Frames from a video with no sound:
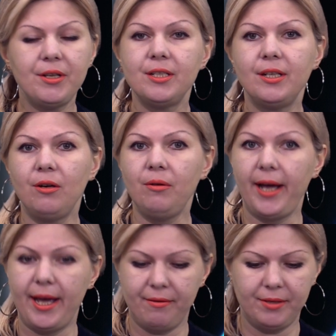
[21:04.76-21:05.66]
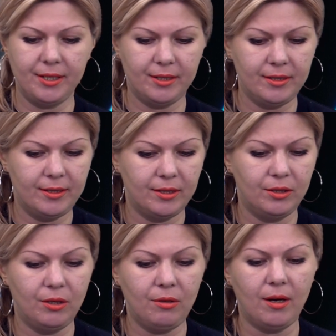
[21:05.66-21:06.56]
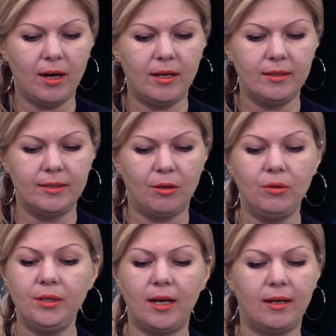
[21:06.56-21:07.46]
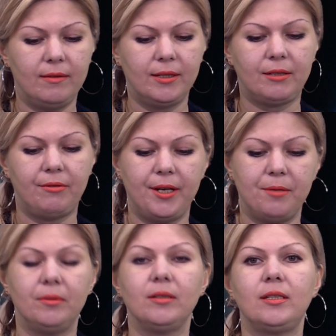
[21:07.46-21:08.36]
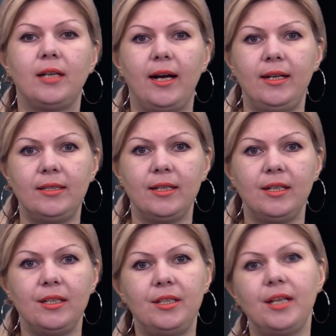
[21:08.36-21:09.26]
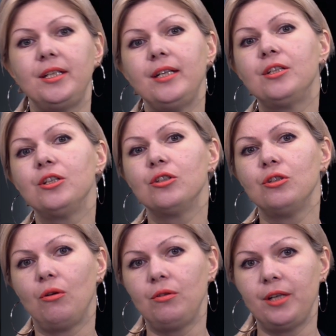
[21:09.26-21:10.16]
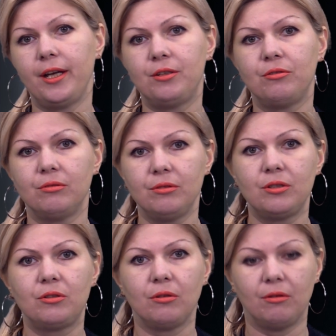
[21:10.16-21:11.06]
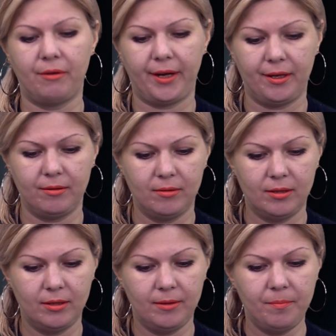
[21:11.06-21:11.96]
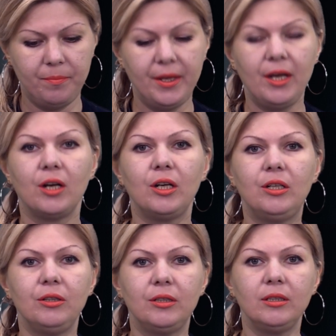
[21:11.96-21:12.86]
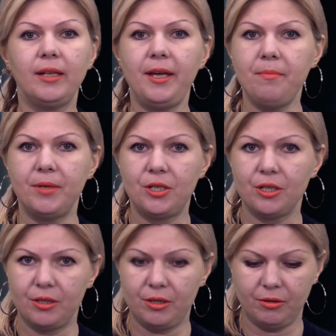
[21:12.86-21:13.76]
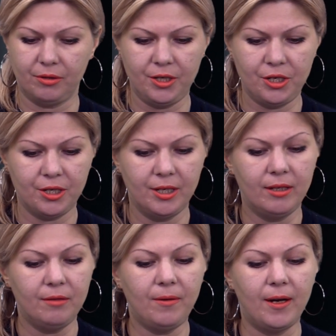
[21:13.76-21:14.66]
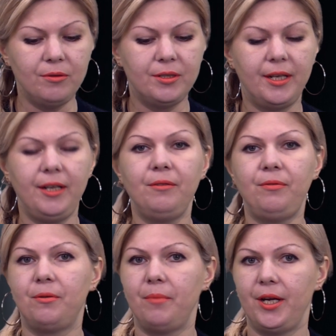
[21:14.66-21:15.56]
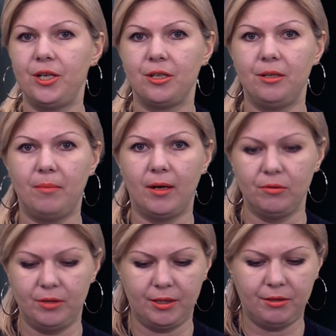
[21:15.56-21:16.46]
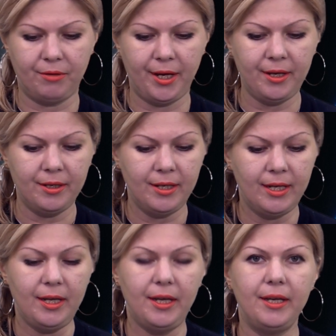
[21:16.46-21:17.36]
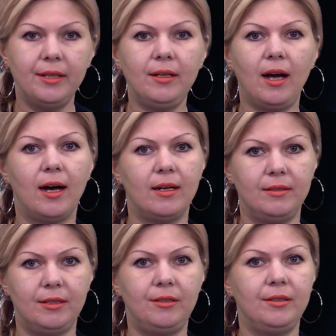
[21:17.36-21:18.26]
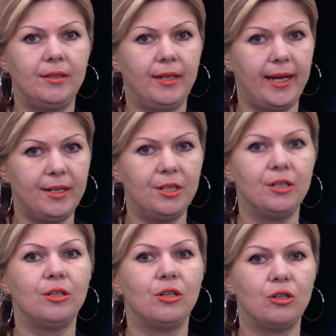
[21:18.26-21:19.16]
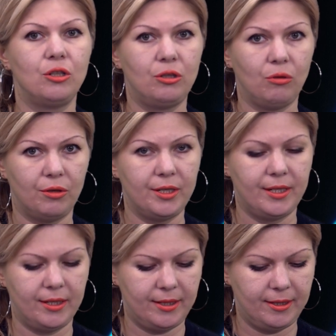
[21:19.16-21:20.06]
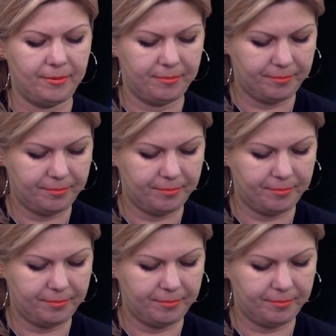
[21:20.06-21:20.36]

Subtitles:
is no evidence on other credible sites that it is not a true story. Google image search found the information about the tree in other net sources.